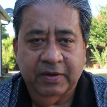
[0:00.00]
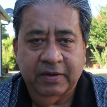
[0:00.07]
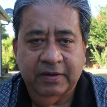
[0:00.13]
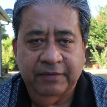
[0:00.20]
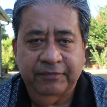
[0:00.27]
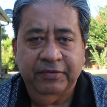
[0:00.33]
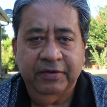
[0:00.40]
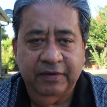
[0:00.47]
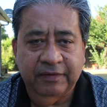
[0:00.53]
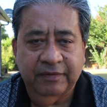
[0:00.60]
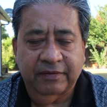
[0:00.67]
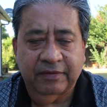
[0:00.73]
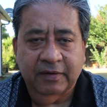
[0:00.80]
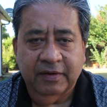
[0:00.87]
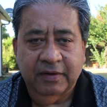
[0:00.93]
the
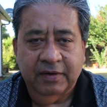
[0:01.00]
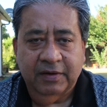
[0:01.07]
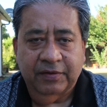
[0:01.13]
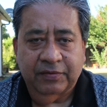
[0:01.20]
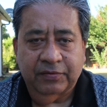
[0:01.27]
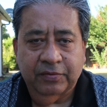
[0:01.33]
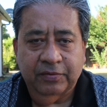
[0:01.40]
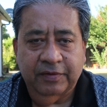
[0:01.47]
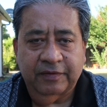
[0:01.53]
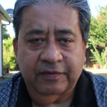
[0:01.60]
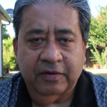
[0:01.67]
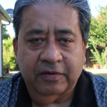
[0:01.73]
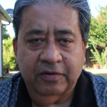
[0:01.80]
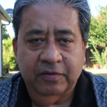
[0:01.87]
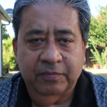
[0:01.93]
fees, so it's
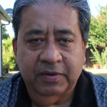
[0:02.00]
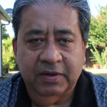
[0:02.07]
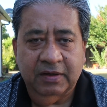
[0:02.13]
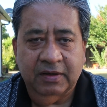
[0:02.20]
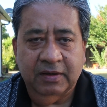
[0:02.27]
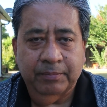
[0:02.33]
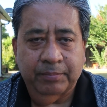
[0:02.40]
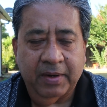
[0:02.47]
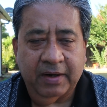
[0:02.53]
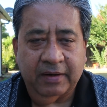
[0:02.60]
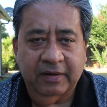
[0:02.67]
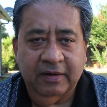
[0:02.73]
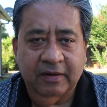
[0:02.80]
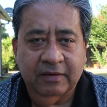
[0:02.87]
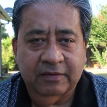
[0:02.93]
not going to be
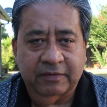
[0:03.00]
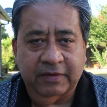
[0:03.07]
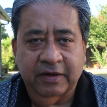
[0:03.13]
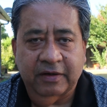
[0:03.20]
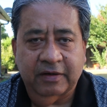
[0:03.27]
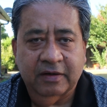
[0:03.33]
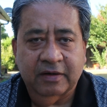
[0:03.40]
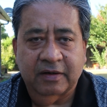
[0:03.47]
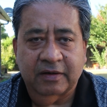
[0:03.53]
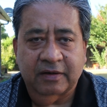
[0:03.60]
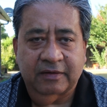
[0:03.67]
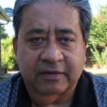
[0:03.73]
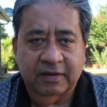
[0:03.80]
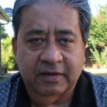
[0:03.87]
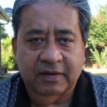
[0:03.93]
impacting. So credit card
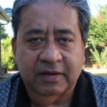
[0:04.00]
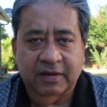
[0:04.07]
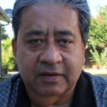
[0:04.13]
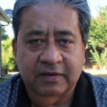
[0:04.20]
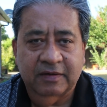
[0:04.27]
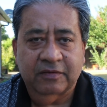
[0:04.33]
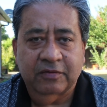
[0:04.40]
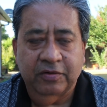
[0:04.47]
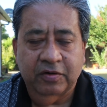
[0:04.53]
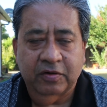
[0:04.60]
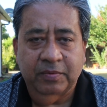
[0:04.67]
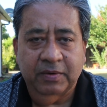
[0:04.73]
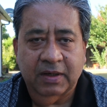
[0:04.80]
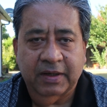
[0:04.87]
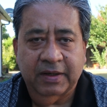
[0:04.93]
is going to
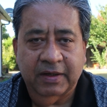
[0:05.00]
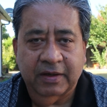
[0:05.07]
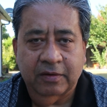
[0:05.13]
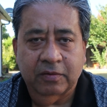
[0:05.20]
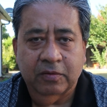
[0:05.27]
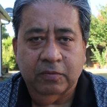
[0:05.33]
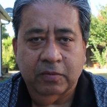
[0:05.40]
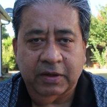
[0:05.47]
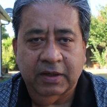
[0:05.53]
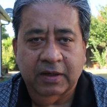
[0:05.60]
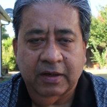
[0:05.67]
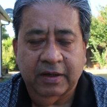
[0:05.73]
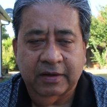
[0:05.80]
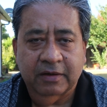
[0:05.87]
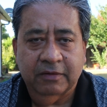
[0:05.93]
be like working
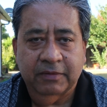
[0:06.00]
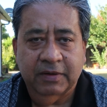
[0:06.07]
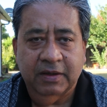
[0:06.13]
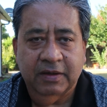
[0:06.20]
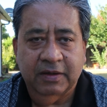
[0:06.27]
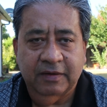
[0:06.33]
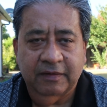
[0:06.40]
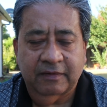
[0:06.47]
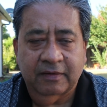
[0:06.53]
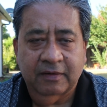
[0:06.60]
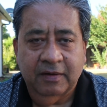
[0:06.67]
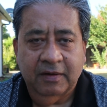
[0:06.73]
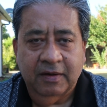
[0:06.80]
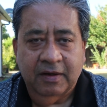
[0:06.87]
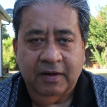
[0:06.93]
like the way it is.
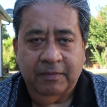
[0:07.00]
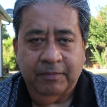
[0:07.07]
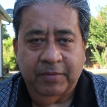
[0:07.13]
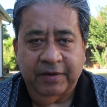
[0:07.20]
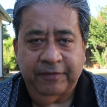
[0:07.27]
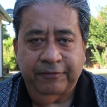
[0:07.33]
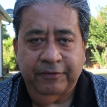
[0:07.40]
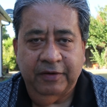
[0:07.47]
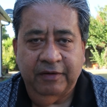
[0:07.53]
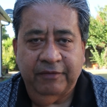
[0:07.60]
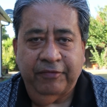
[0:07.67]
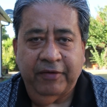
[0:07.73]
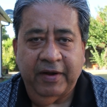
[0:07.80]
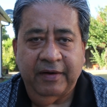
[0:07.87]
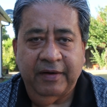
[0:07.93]
But in
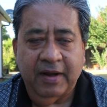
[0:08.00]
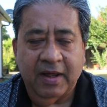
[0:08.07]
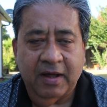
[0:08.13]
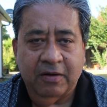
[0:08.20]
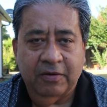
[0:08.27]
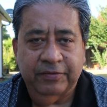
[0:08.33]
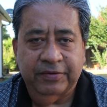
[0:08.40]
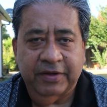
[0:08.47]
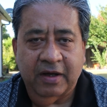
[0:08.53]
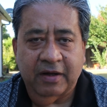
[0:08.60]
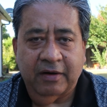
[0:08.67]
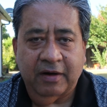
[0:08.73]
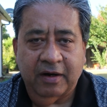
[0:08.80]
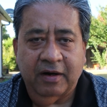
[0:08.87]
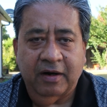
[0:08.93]
FedNow there
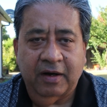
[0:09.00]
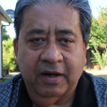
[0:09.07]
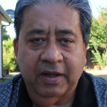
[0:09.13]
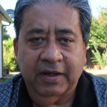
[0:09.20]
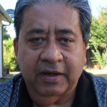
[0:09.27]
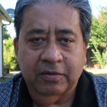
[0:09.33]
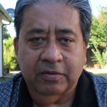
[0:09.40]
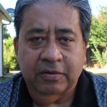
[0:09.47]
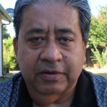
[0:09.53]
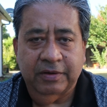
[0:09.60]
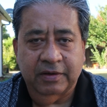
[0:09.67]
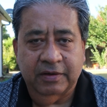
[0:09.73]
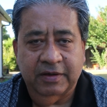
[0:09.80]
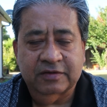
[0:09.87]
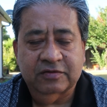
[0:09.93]
are like
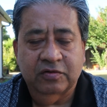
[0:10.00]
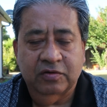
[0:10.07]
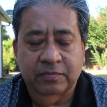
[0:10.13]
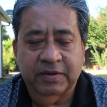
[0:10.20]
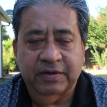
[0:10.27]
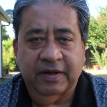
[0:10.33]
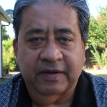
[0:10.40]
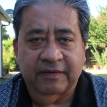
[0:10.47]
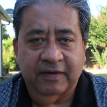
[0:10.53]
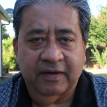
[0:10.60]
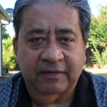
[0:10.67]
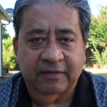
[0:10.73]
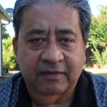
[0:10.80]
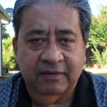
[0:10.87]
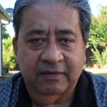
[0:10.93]
there's going to be
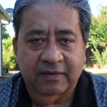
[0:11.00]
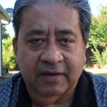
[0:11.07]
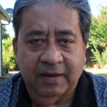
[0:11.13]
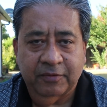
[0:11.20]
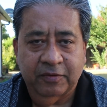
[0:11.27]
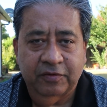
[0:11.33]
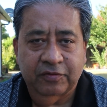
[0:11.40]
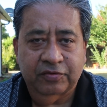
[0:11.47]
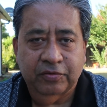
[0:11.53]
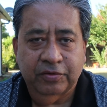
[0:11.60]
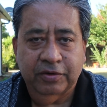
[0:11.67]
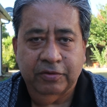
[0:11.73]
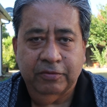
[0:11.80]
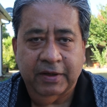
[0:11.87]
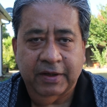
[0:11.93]
transactions. I'm going to show
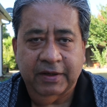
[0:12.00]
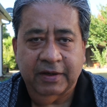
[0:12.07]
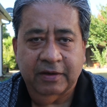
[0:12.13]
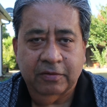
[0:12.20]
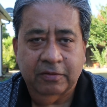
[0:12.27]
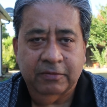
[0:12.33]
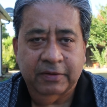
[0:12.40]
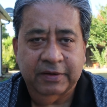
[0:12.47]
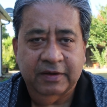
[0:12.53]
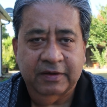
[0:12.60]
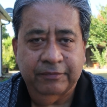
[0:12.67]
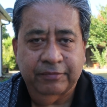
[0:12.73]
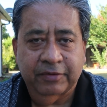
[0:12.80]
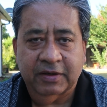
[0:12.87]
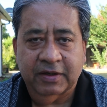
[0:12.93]
you like what the
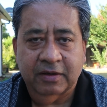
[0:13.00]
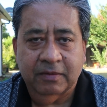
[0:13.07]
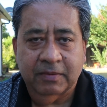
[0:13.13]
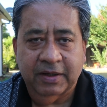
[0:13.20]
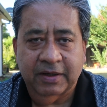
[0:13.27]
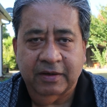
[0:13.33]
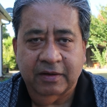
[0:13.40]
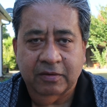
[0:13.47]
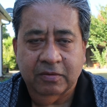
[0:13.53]
different kind of like